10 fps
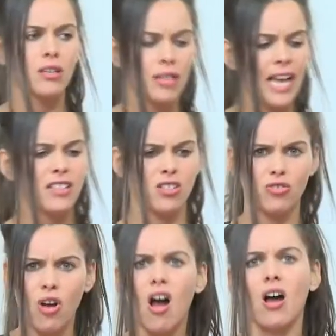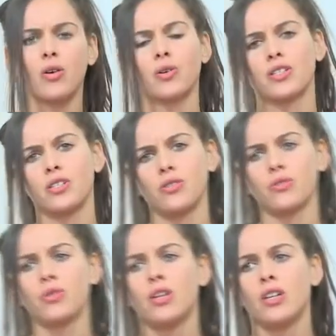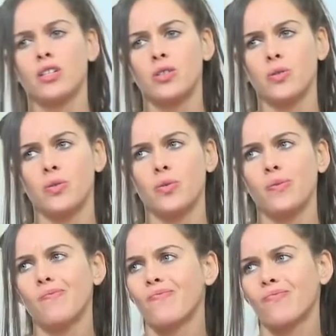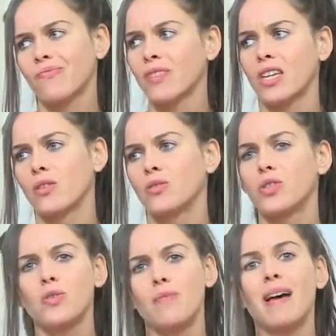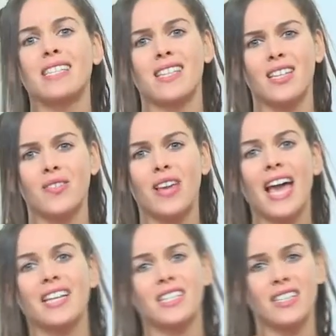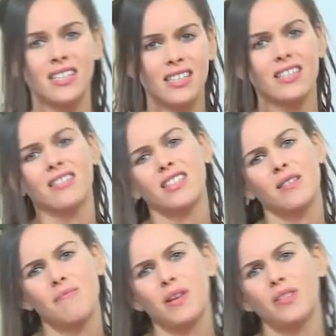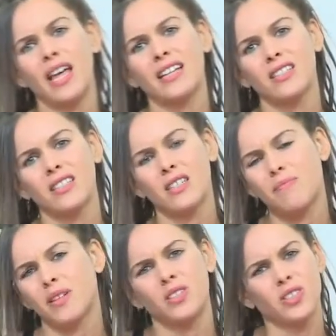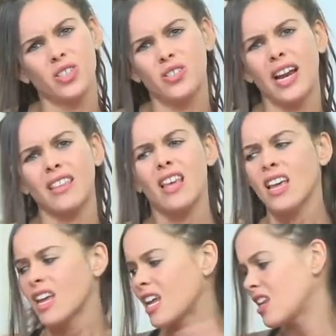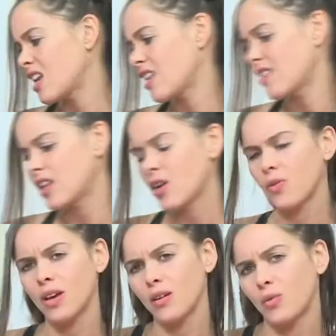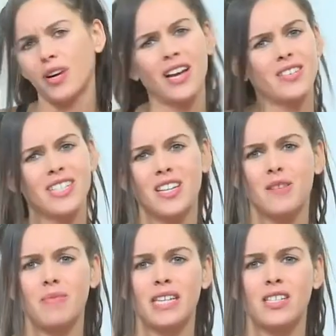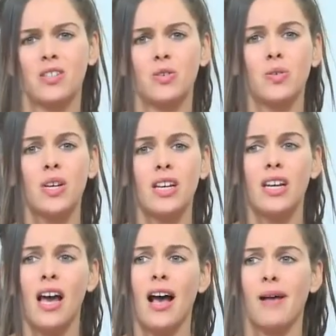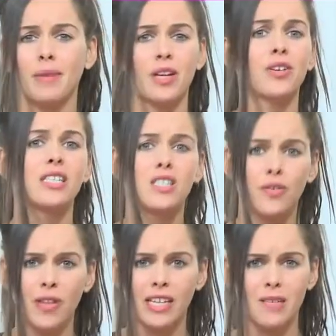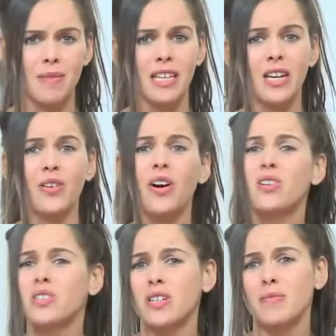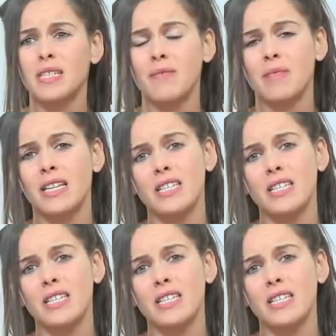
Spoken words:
get strong, or to do the best that you can to build your strength. In the yoga workouts, it could be to increase your flexibility, or it also could be something